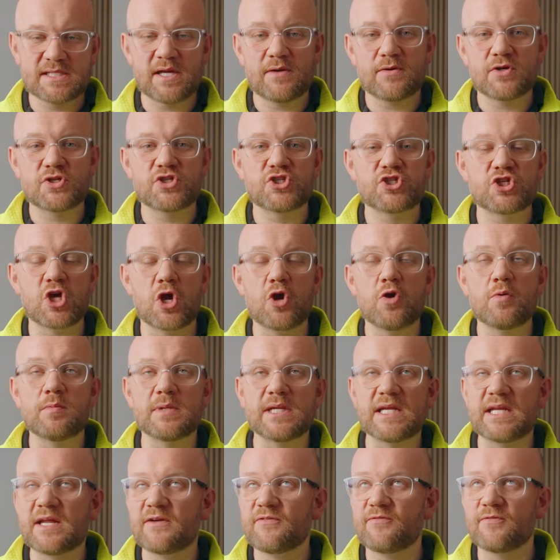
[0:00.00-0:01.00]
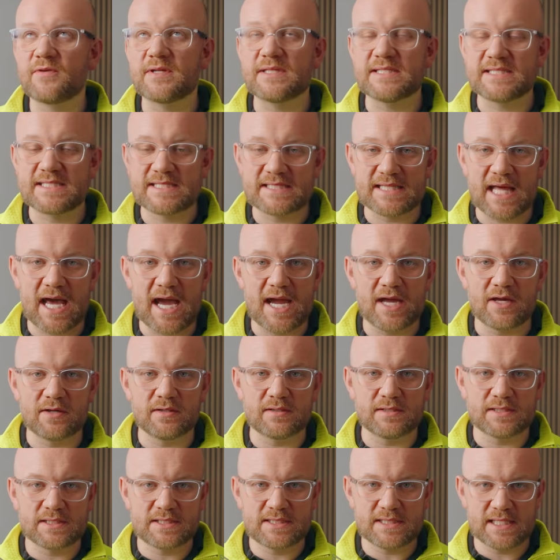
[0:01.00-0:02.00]
there are so many different
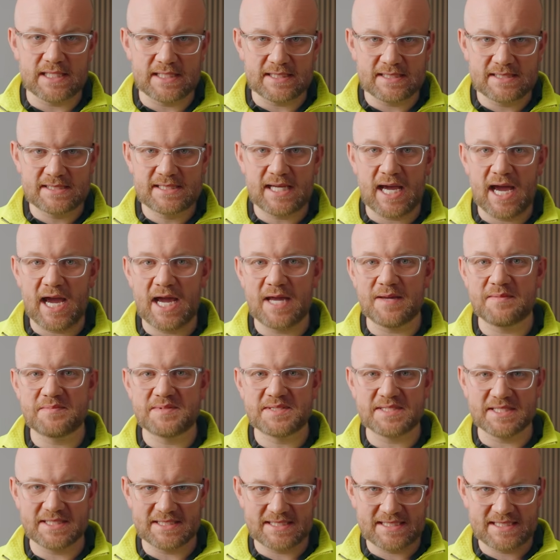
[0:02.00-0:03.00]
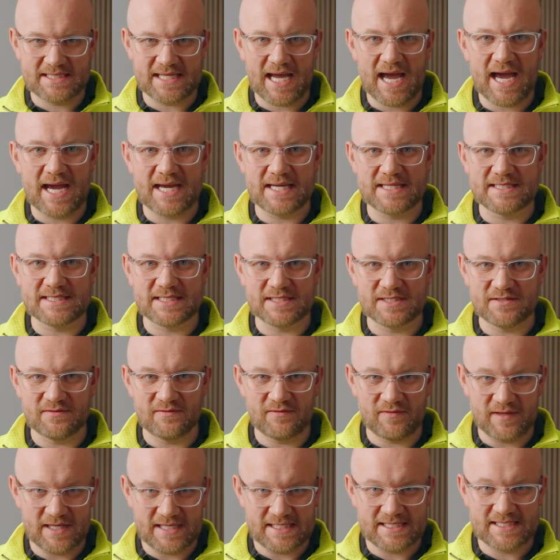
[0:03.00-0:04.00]
styles and types and sizes
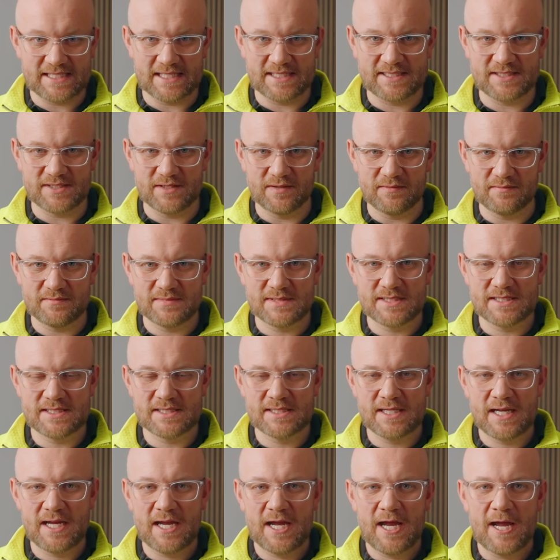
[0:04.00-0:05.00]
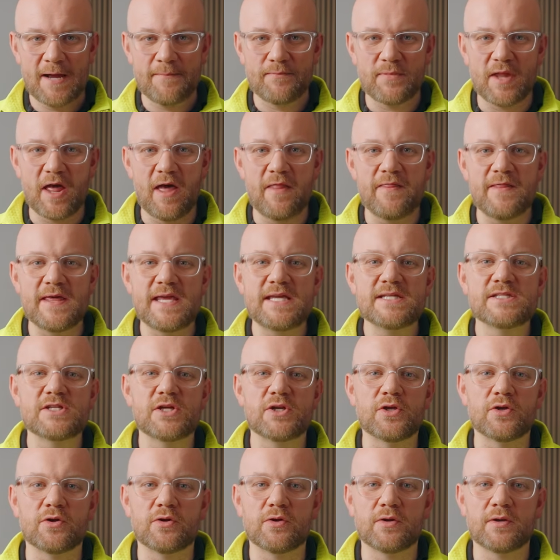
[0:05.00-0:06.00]
of these systems, and these
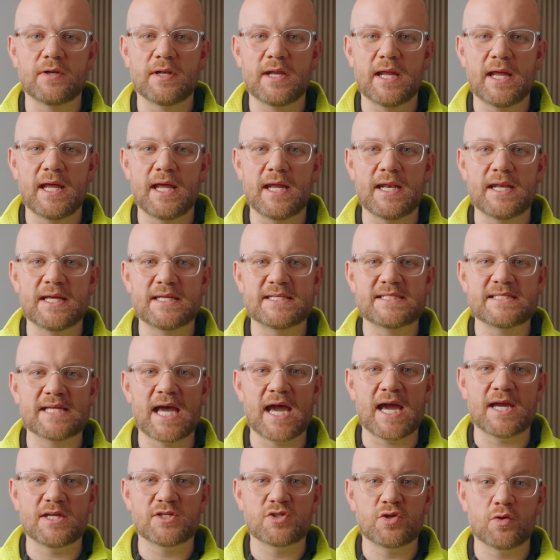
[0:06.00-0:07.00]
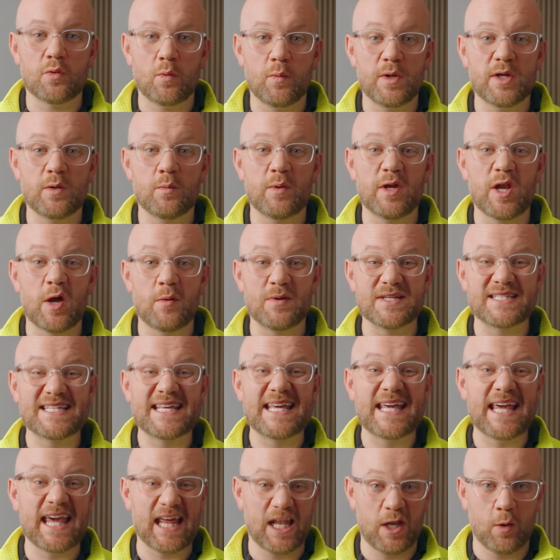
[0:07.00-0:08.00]
are done in a size we know is
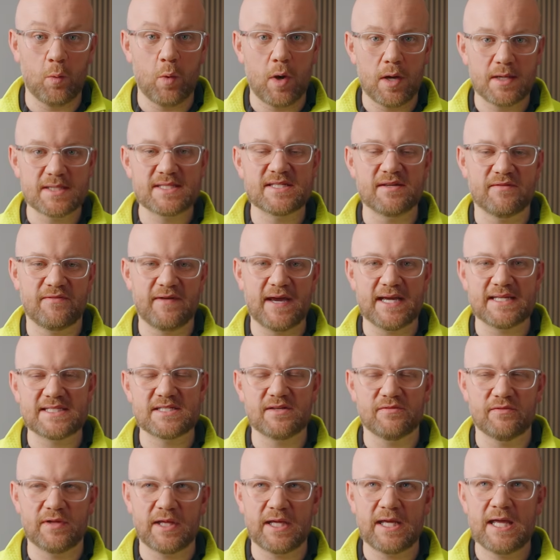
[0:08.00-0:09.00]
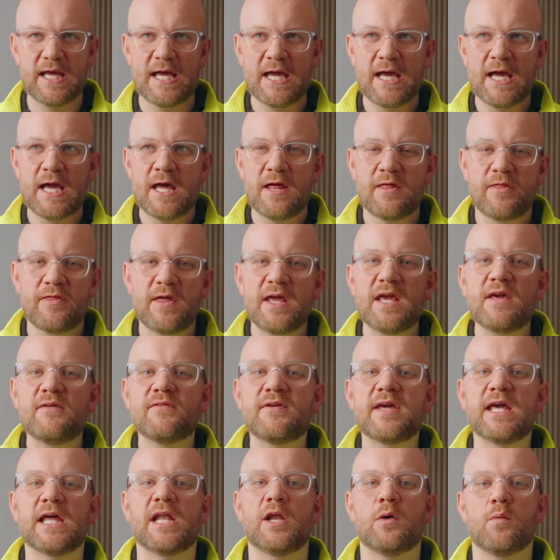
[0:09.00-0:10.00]
kilowatts effectively. Think
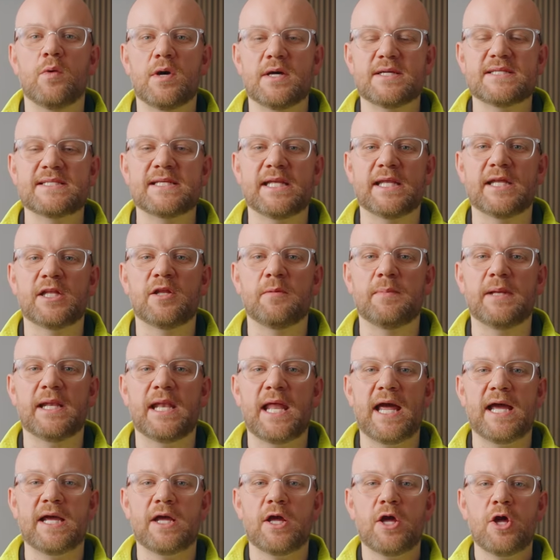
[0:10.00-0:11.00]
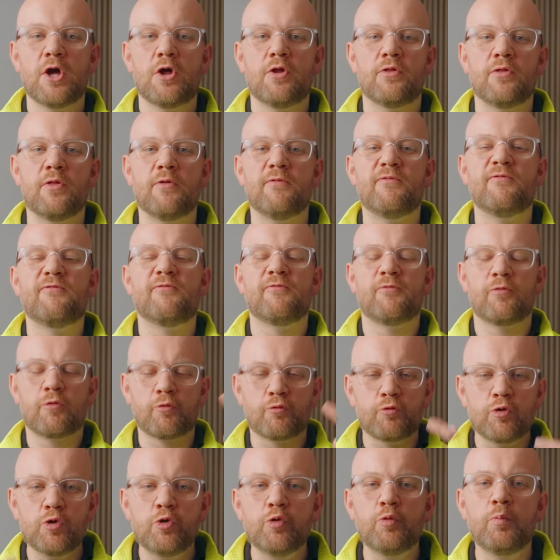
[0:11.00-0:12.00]
of kilowatts a little bit like the
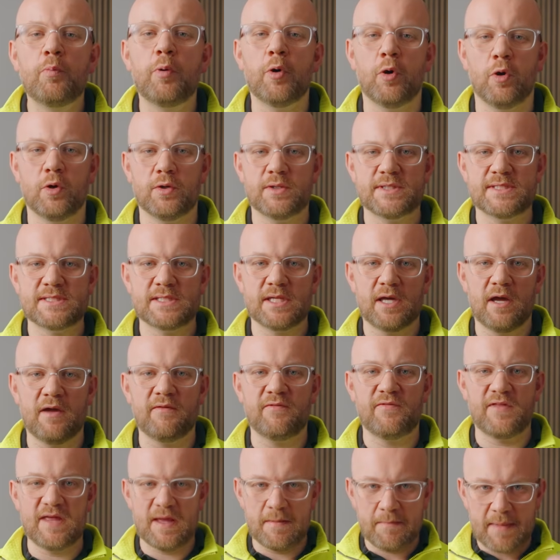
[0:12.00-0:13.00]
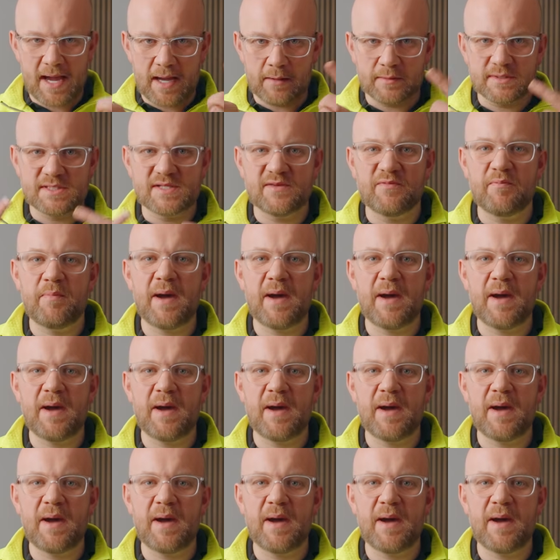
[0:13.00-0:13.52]
throughput of the amount of